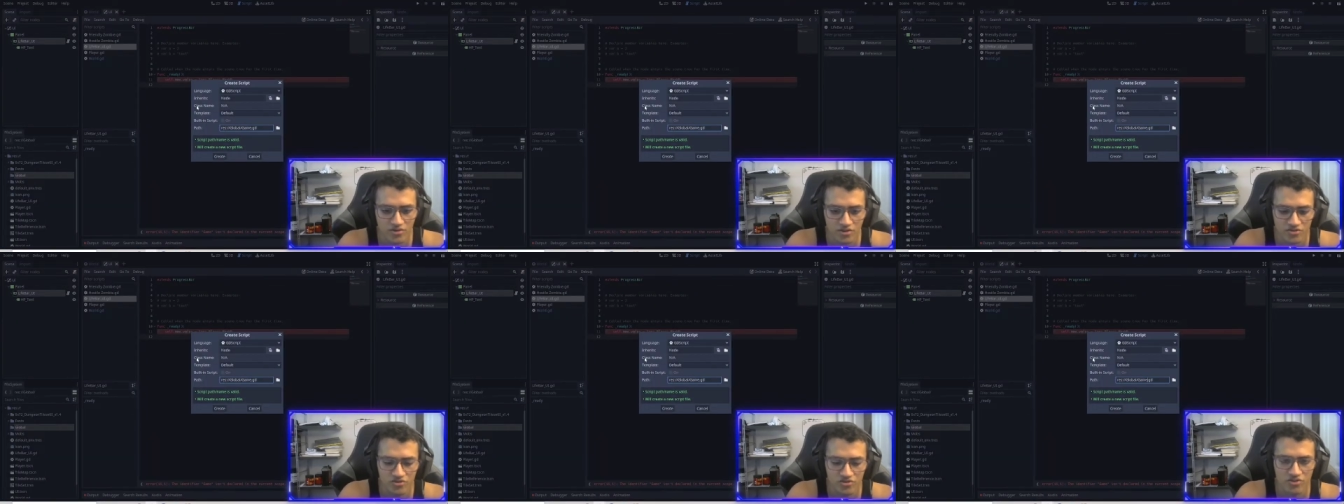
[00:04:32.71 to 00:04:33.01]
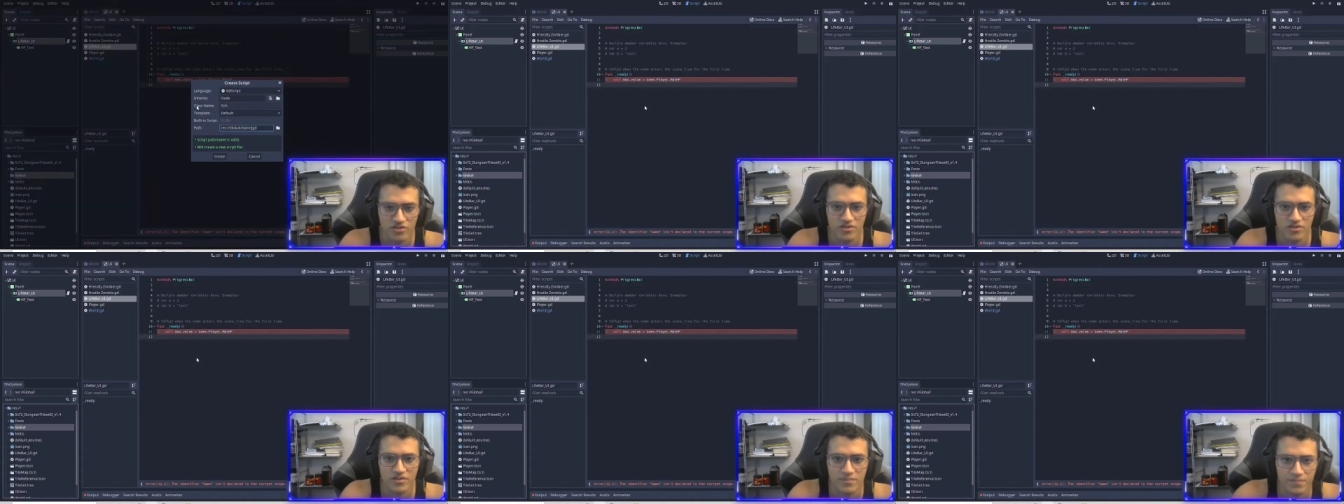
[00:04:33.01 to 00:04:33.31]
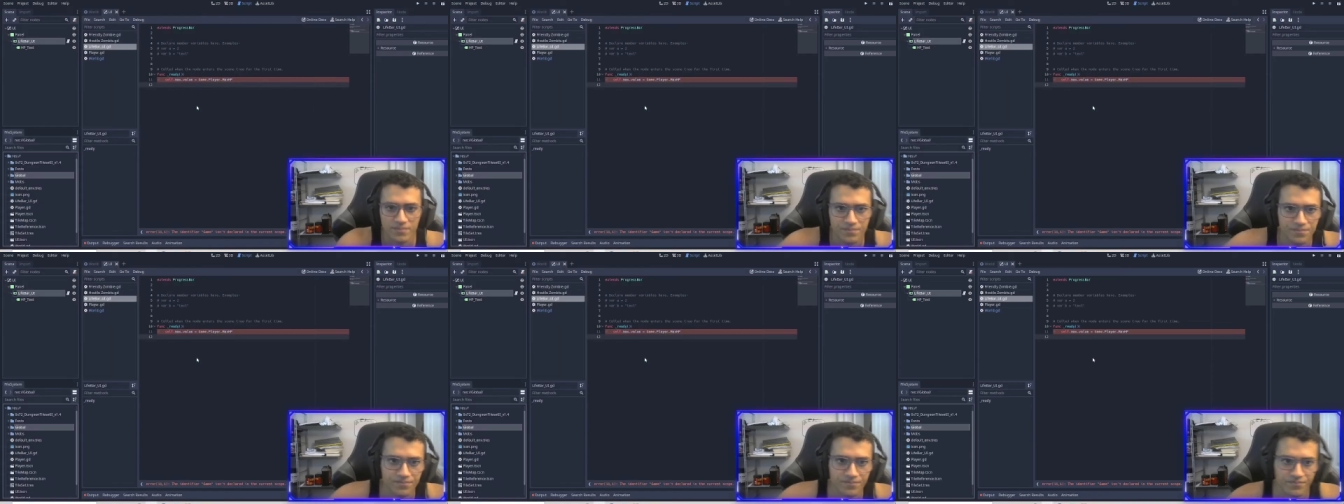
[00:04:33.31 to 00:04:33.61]

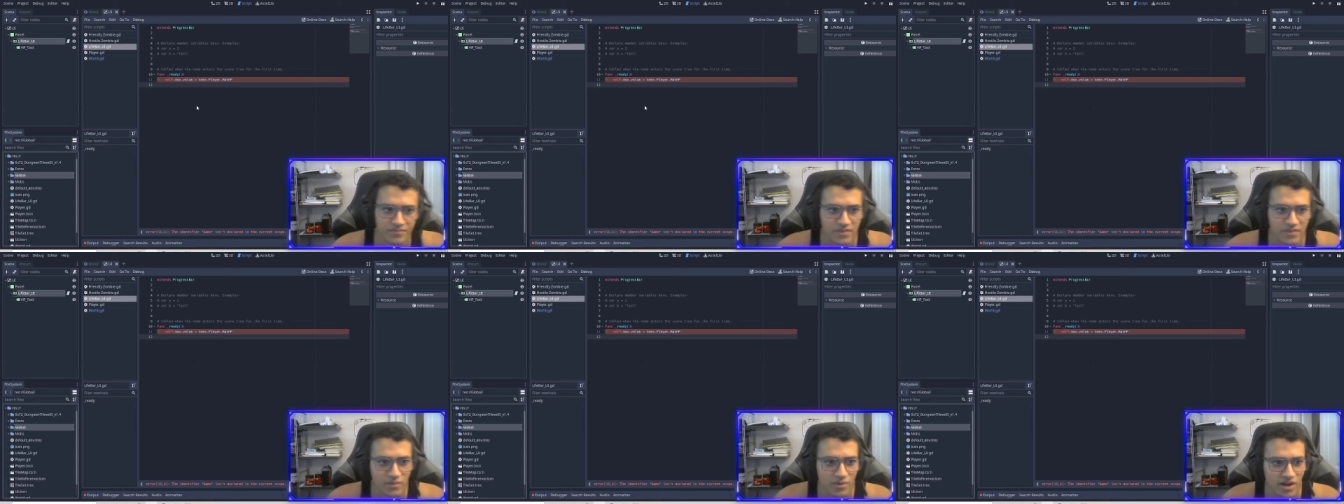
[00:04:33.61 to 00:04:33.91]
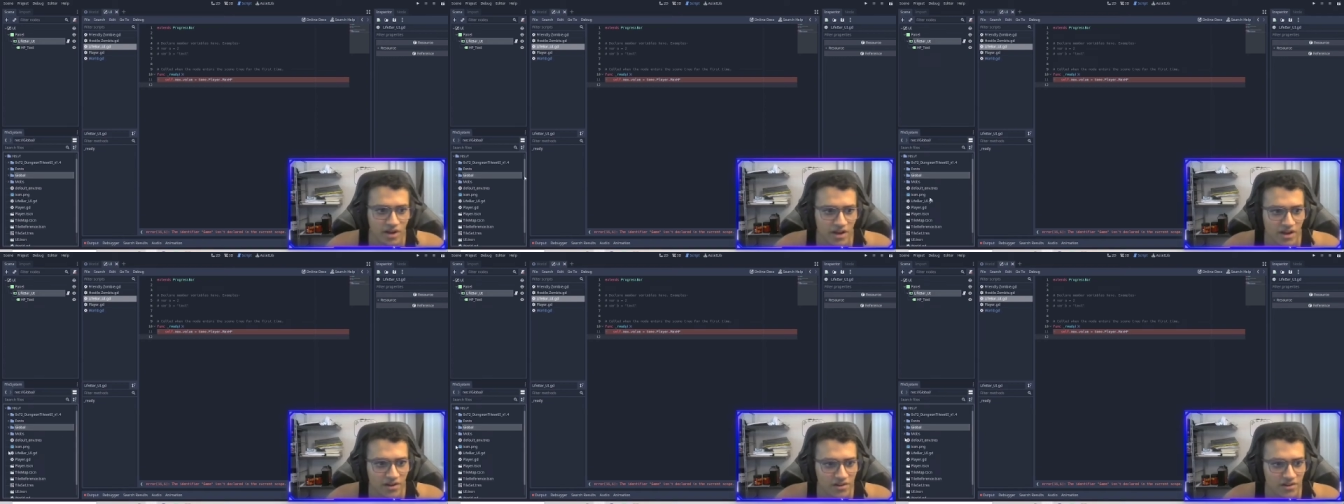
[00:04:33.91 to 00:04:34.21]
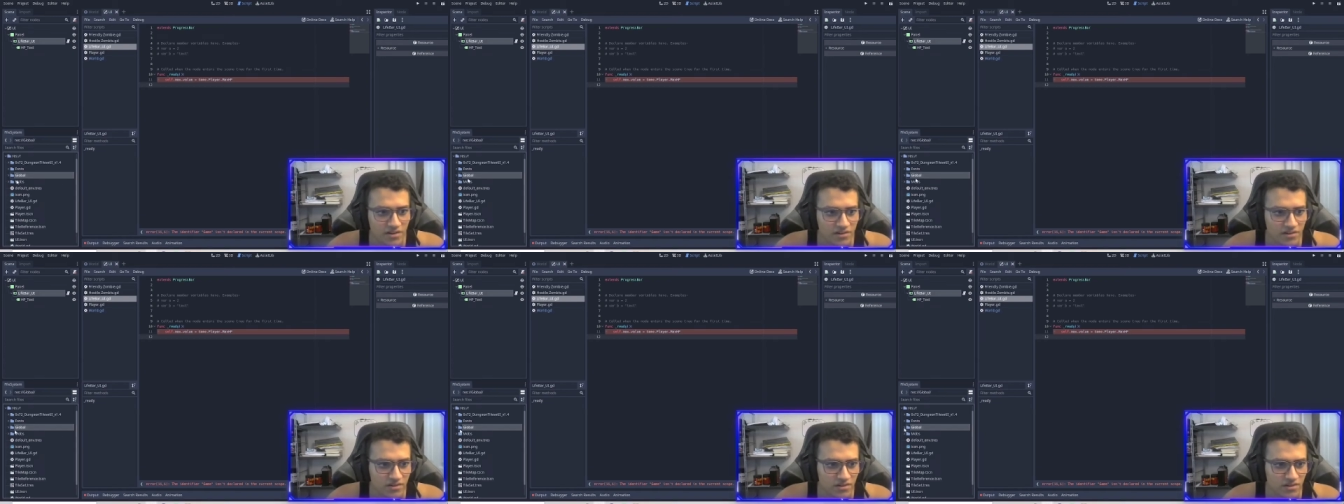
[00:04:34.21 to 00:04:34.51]
I'm going to add
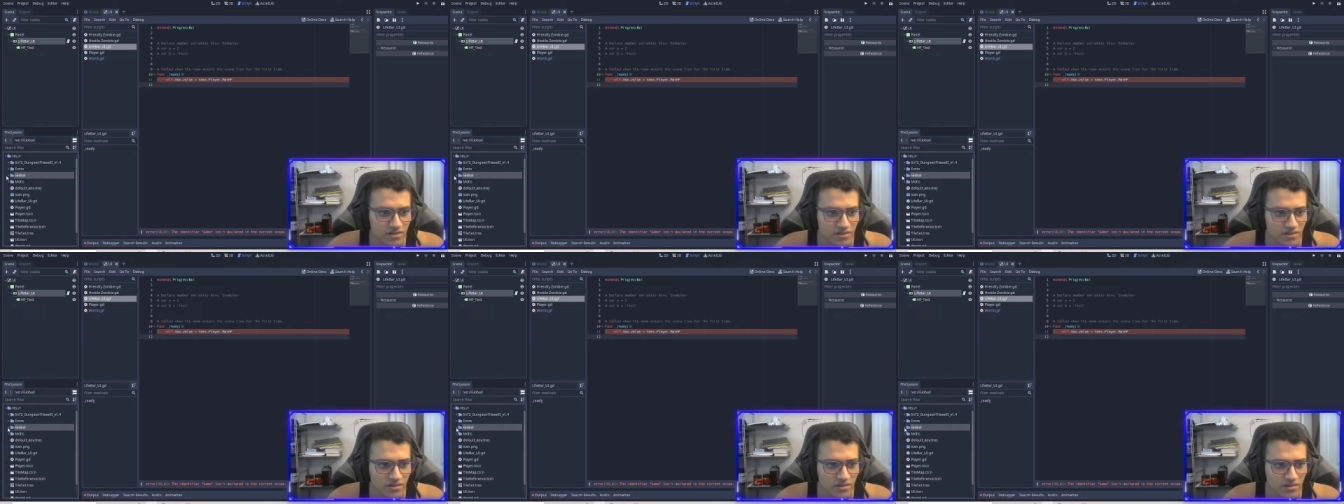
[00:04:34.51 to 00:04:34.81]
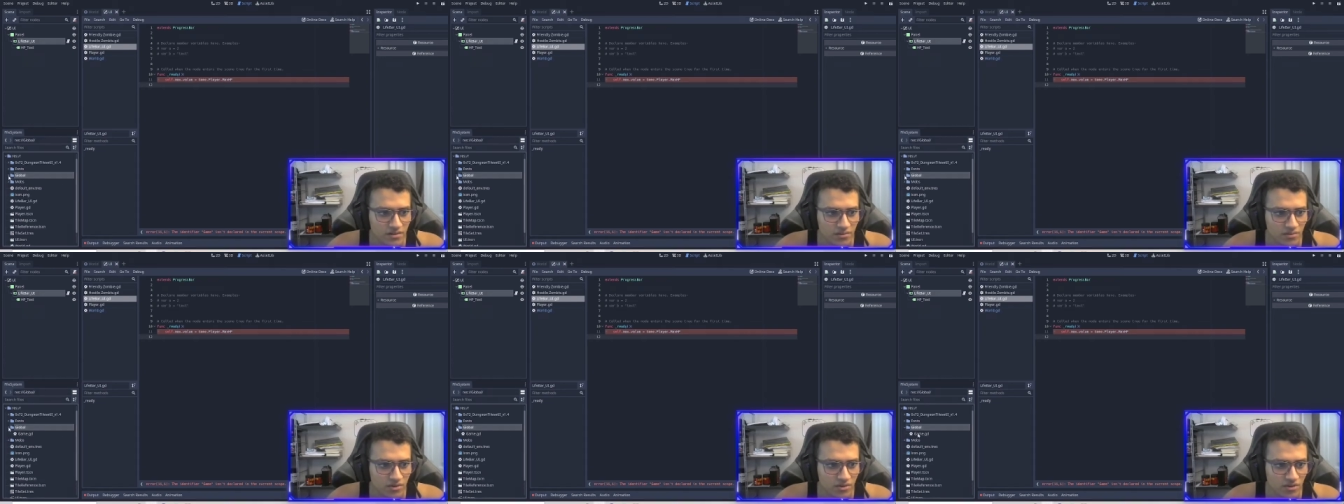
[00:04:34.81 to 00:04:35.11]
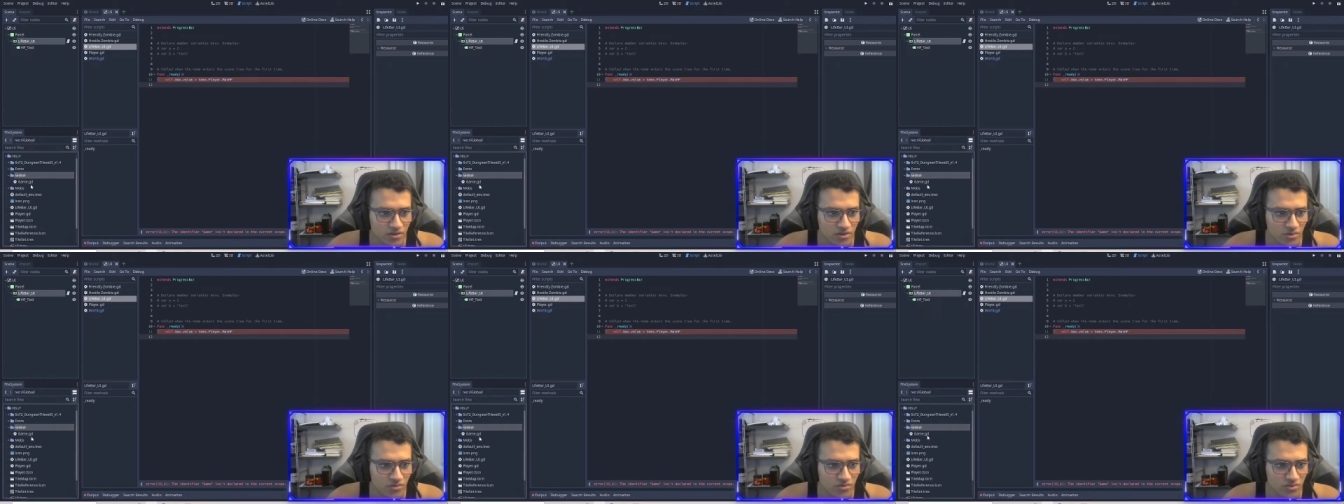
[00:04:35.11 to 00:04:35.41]
it. I'm
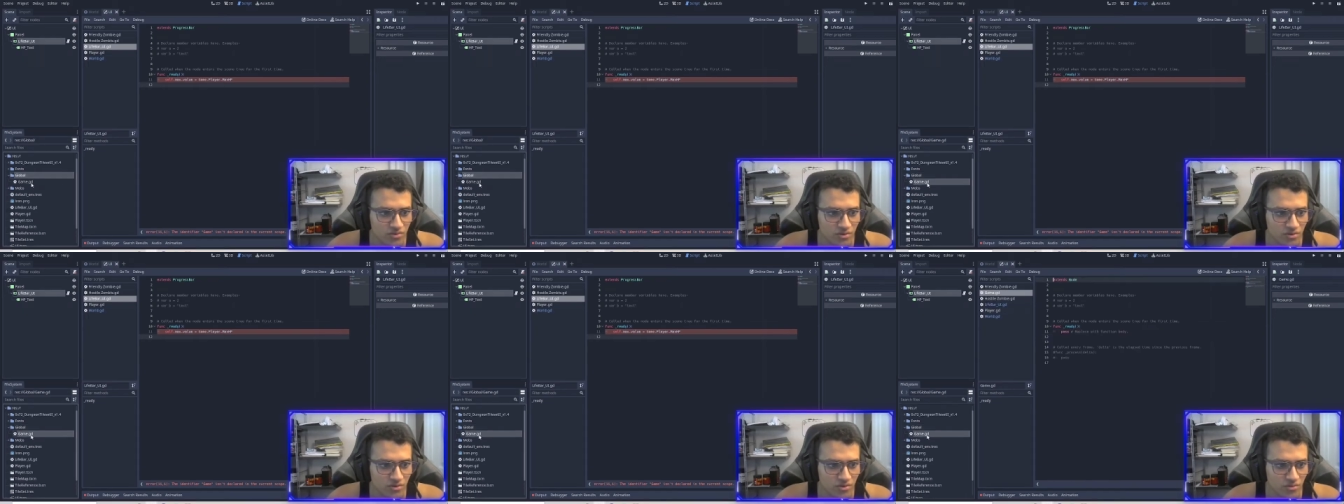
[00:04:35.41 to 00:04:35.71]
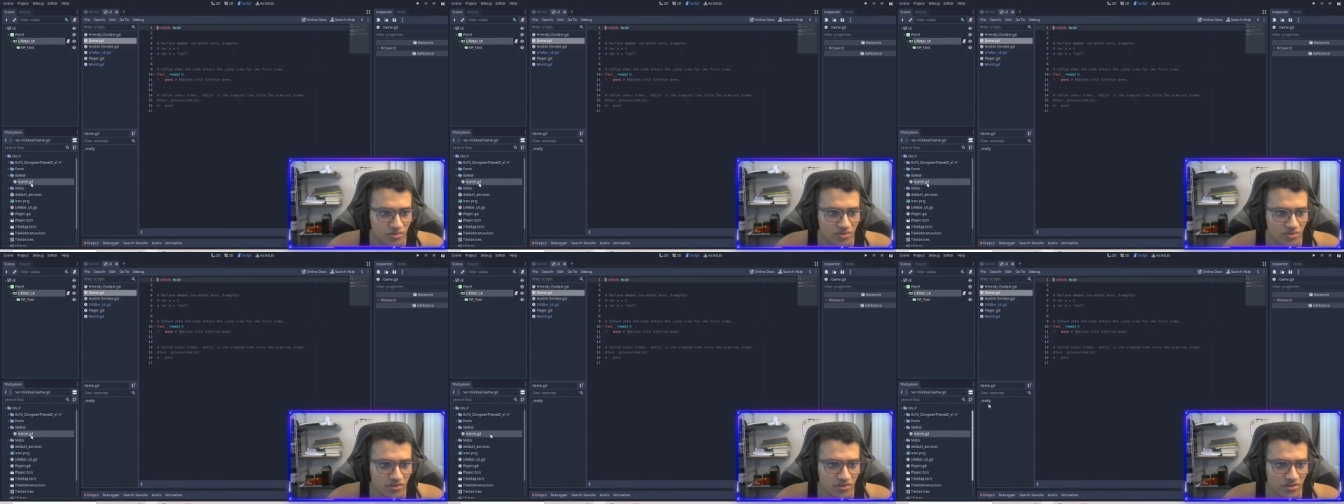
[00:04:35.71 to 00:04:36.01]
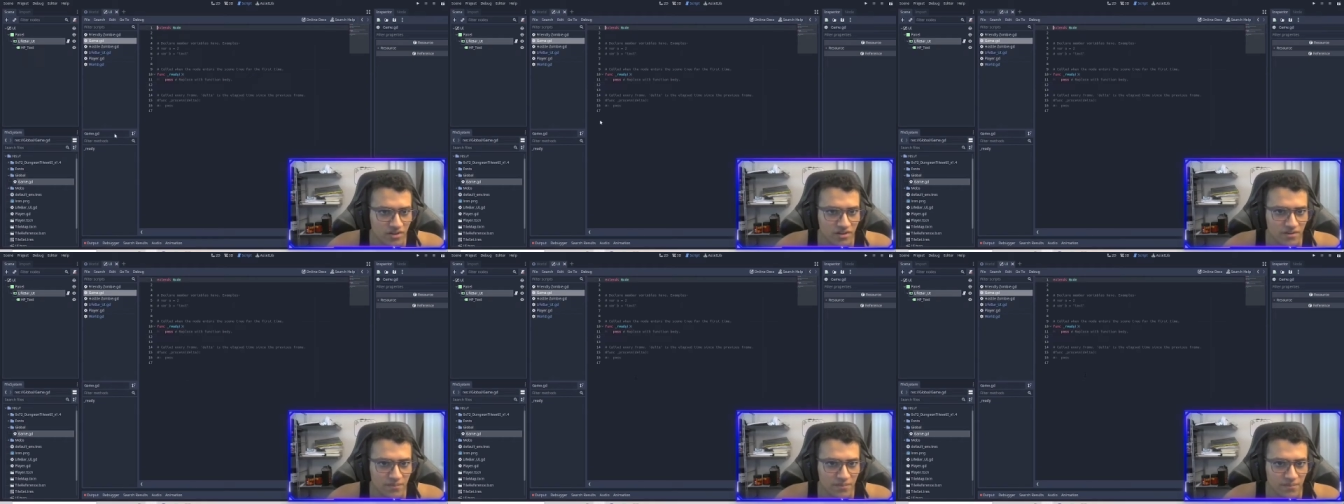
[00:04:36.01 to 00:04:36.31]
going to go into global
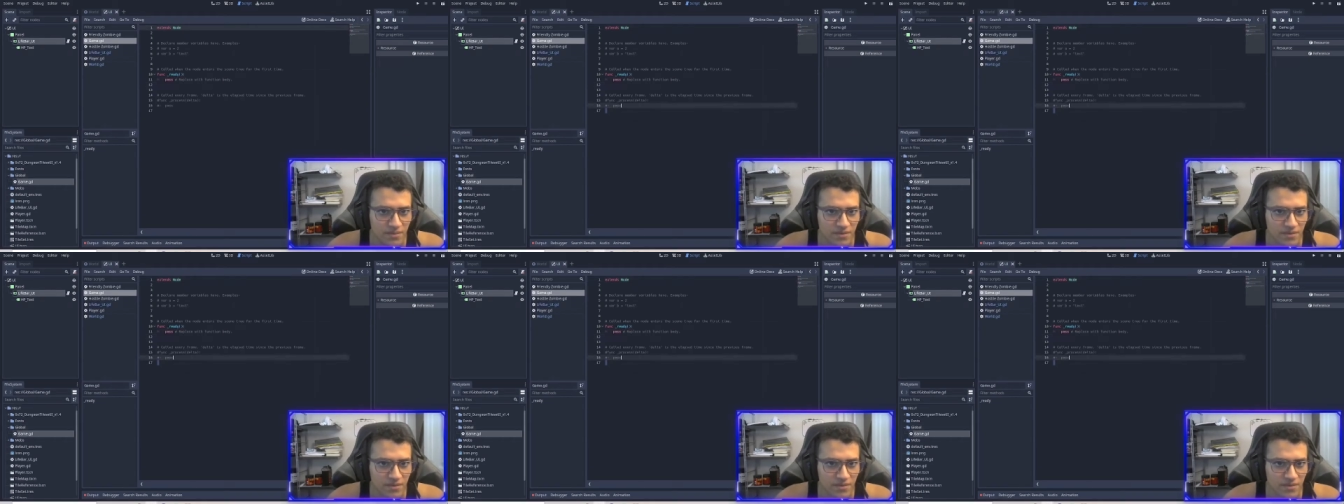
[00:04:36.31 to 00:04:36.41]
thing.